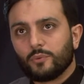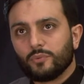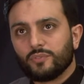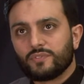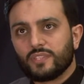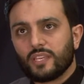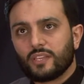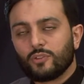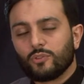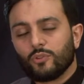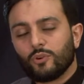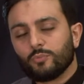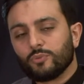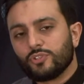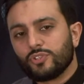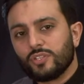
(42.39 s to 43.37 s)
we've taken
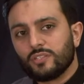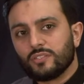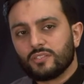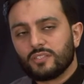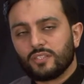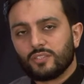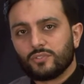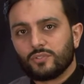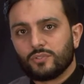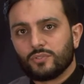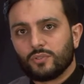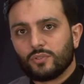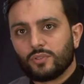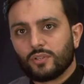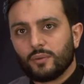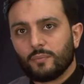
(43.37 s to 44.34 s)
the opportunity to
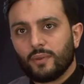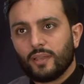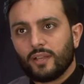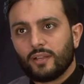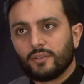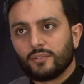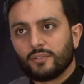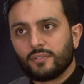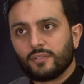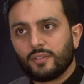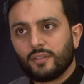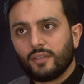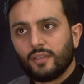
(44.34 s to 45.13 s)
talk about